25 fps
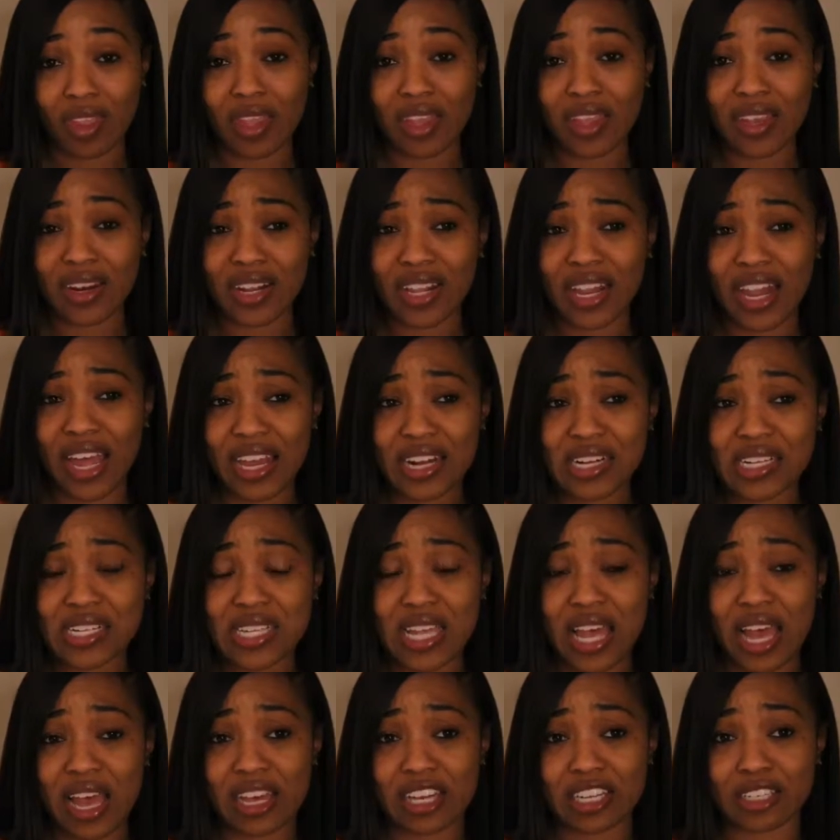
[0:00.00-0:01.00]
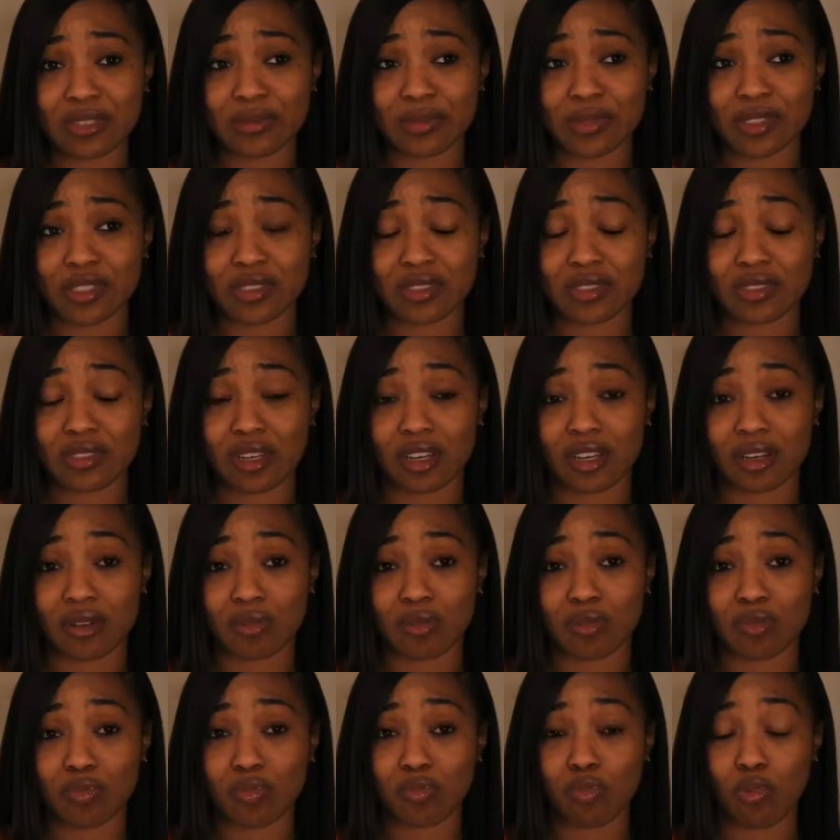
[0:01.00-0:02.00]
And a lot of times
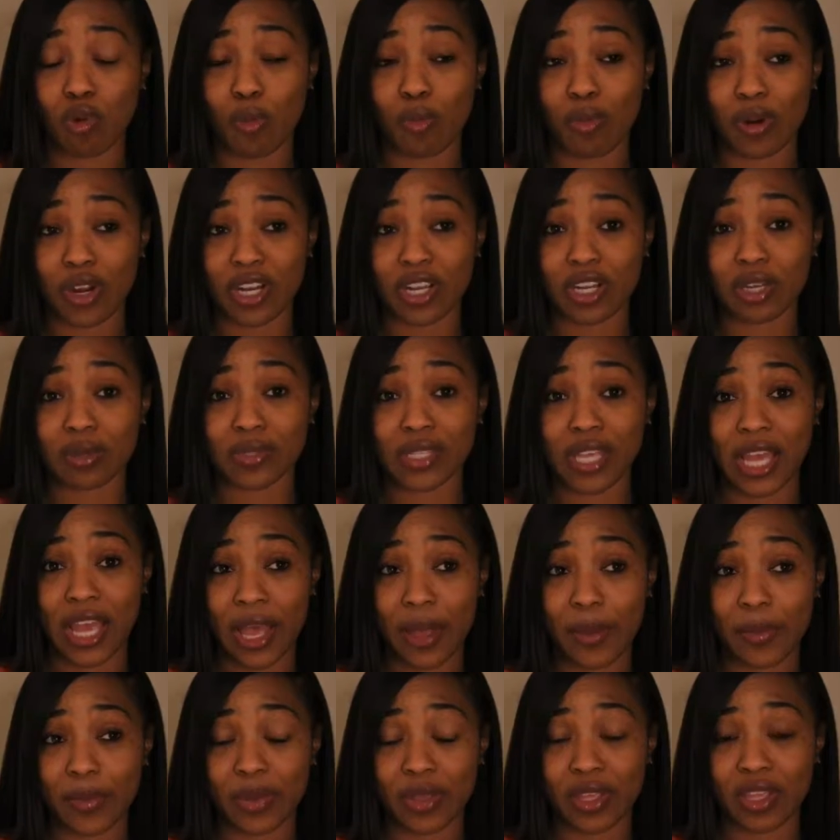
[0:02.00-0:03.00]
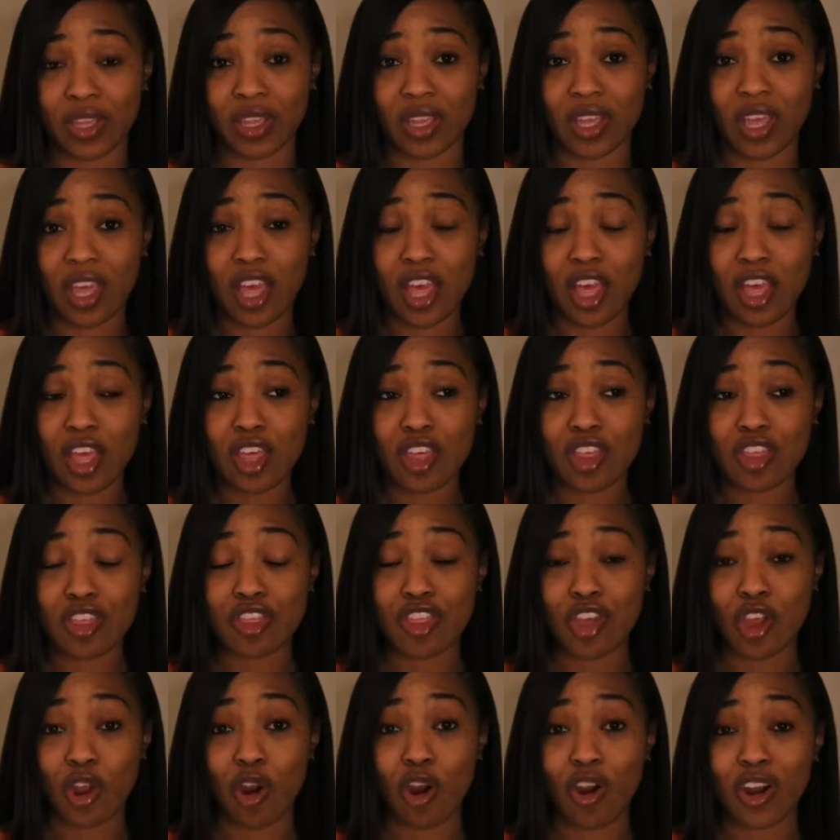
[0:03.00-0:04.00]
when breakups happen,
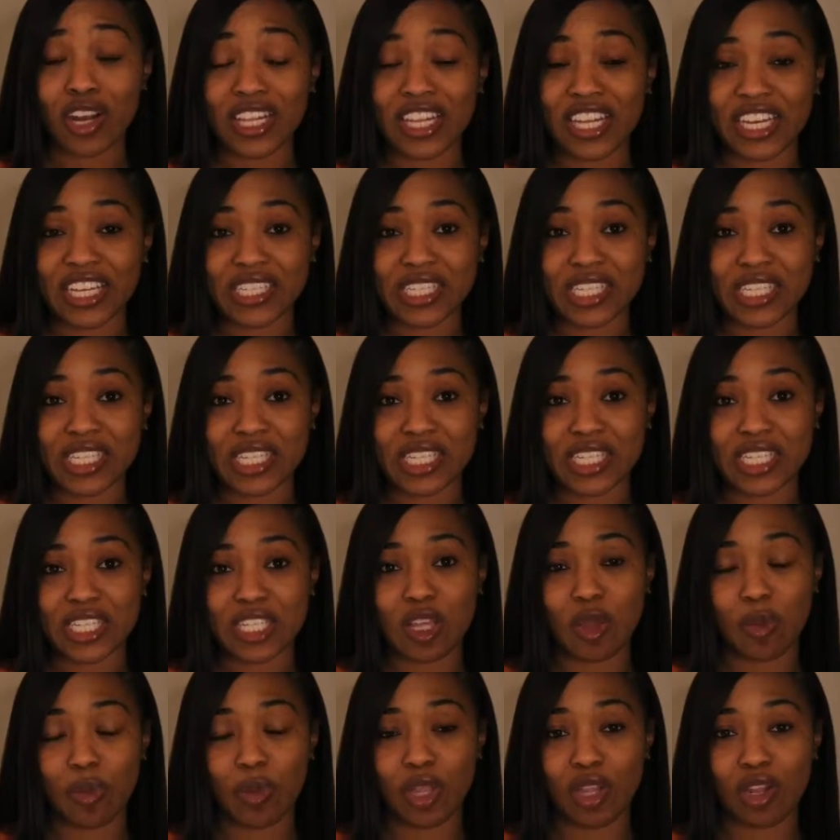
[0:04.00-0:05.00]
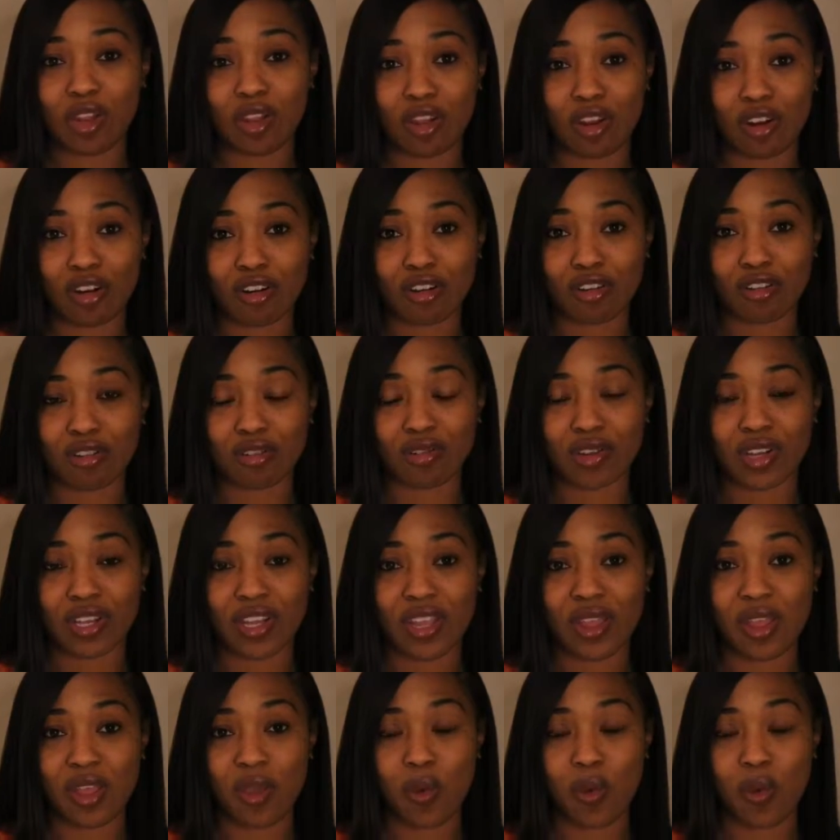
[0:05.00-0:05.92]
there are lessons to be learned